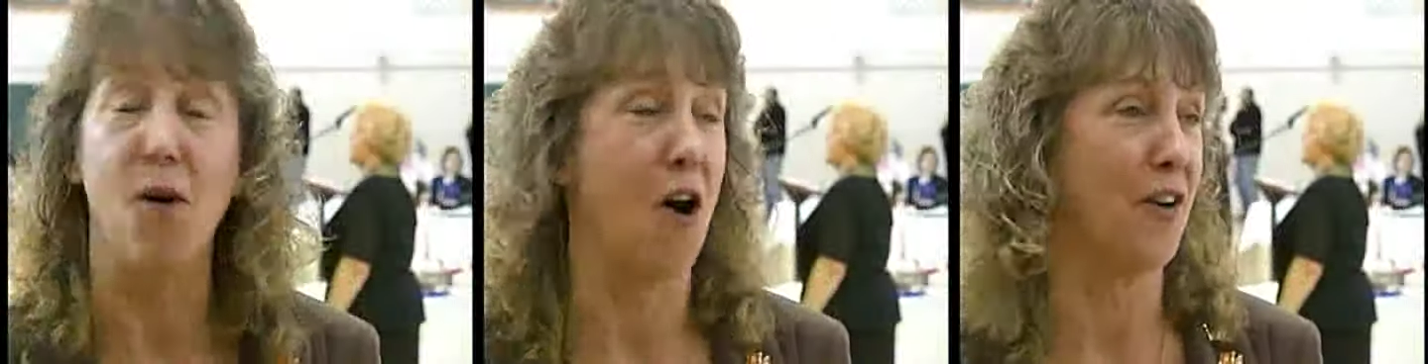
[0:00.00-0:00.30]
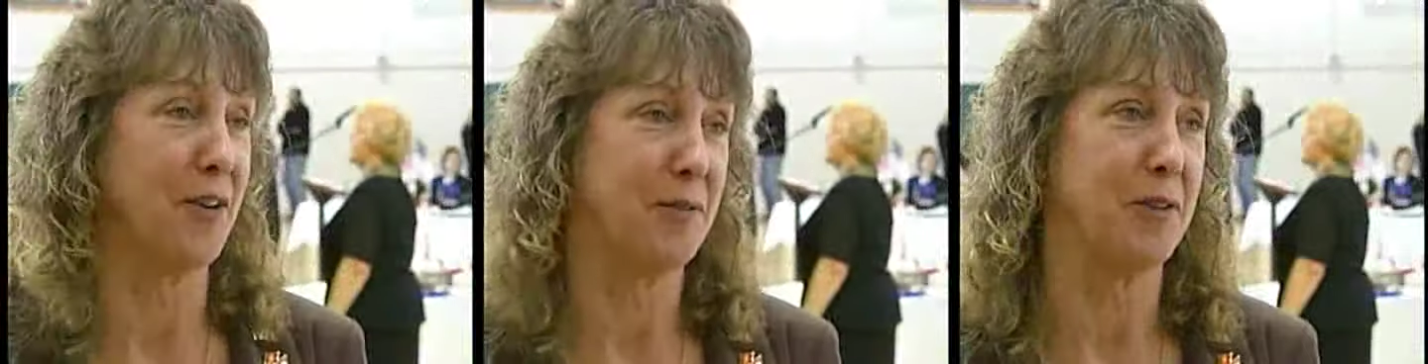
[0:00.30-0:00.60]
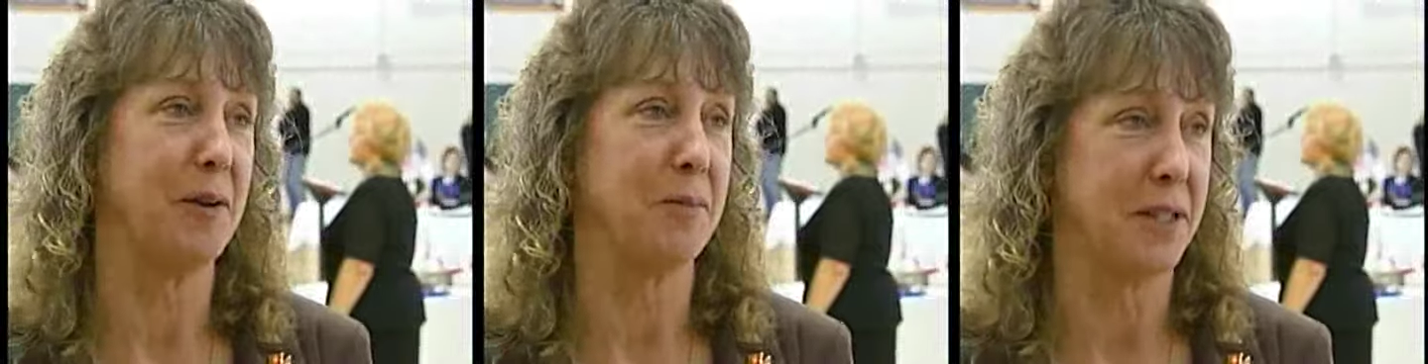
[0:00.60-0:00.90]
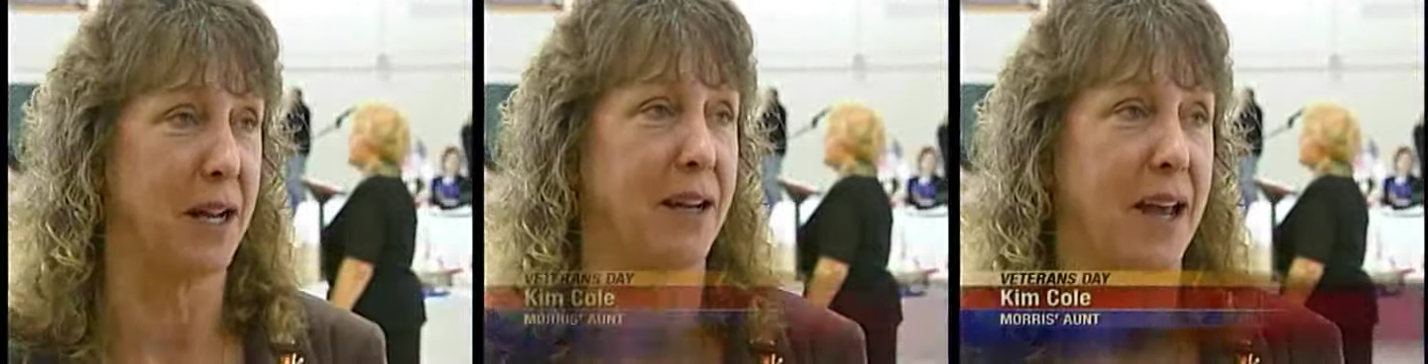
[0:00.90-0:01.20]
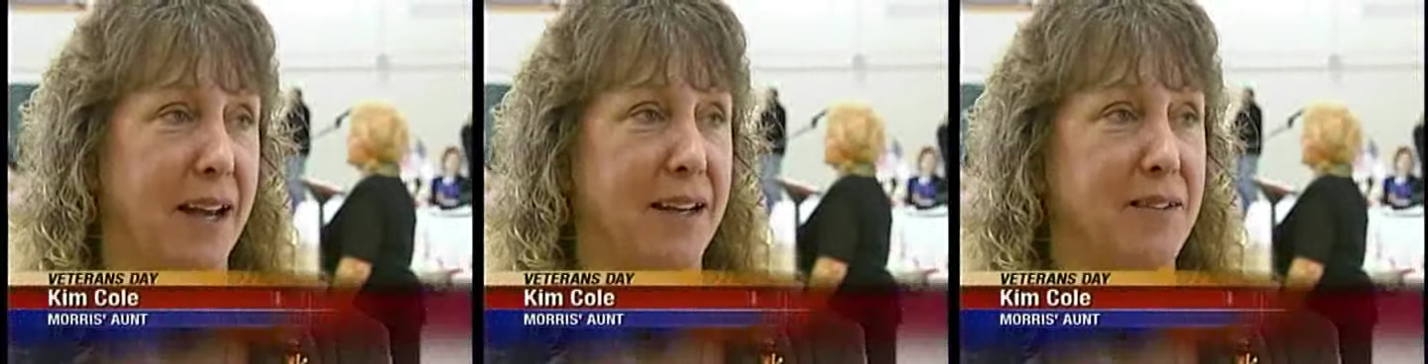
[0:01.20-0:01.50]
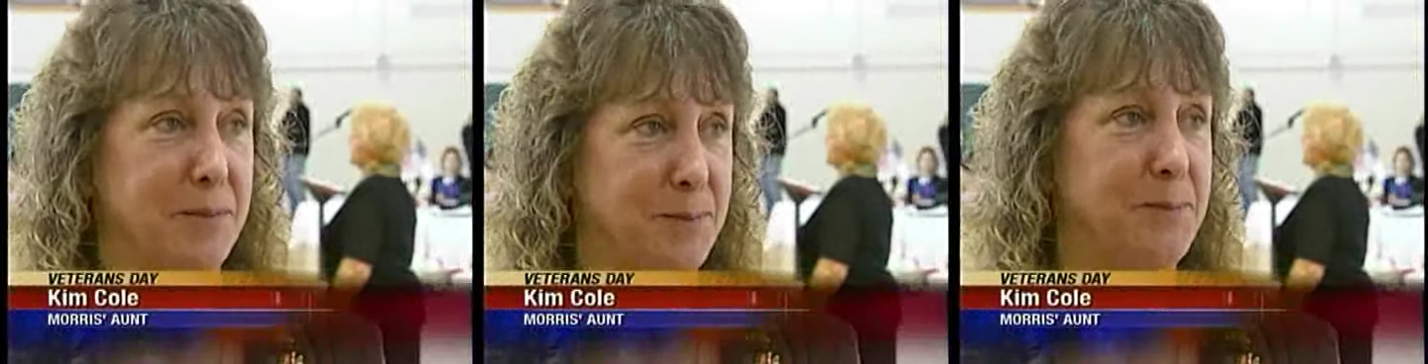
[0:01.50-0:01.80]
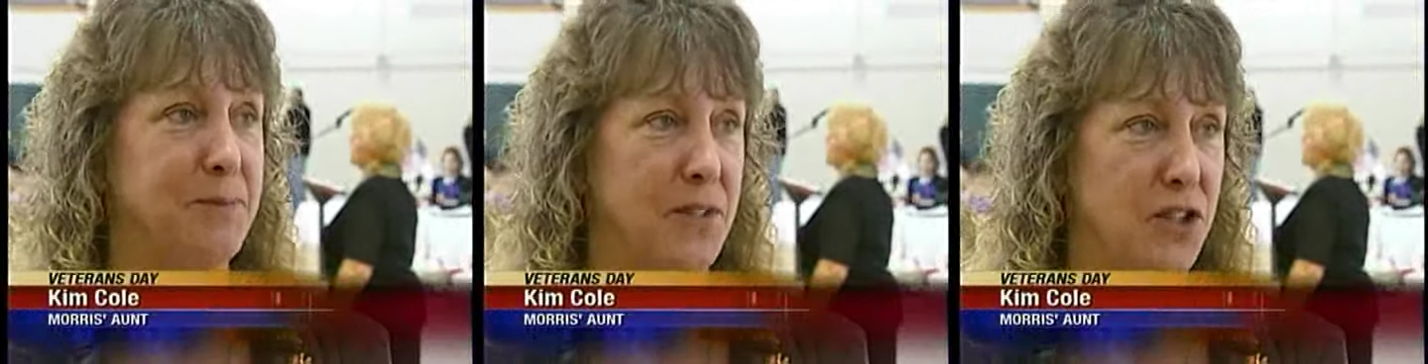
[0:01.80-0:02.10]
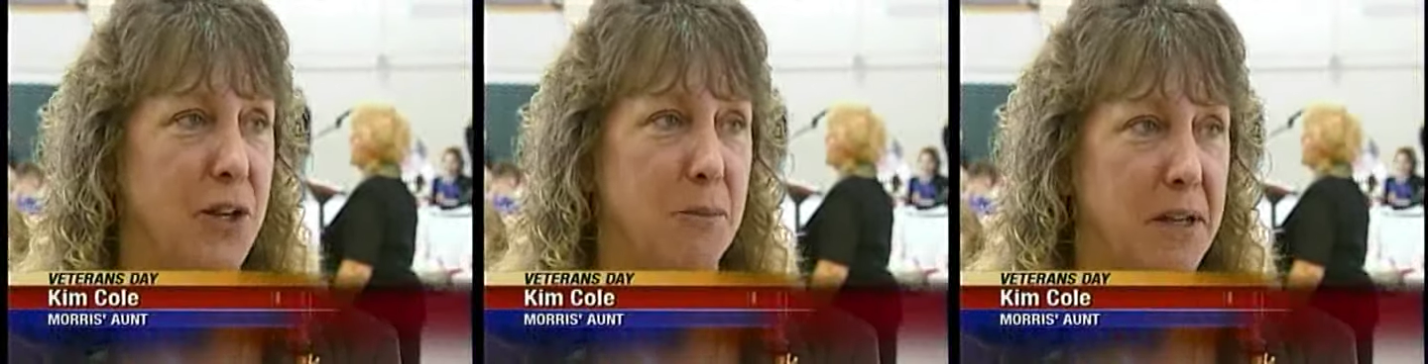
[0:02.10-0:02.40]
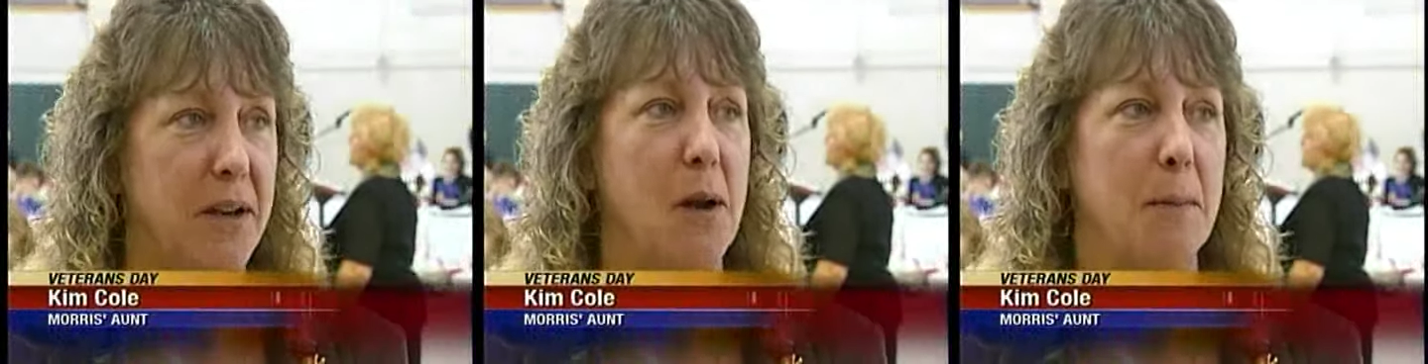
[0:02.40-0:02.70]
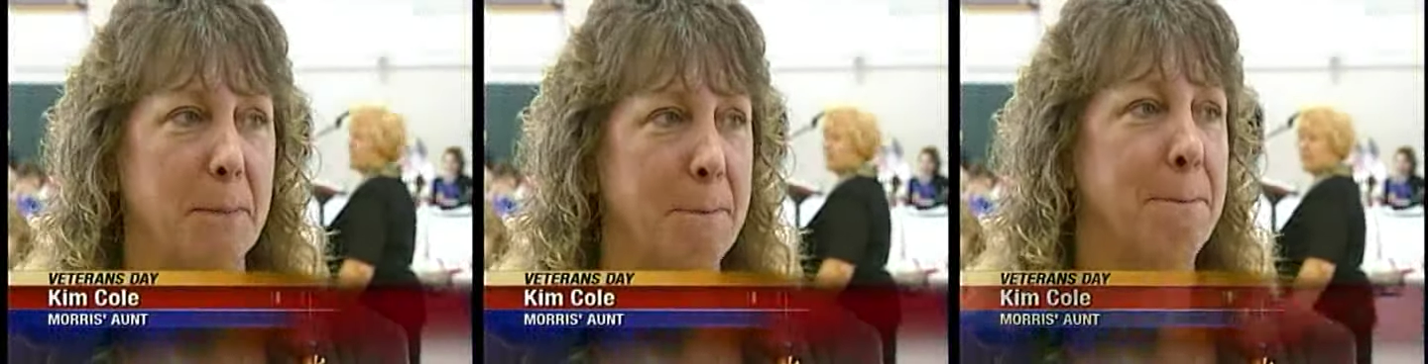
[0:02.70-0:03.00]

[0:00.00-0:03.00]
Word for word: honor for them to dedicate the gym to him.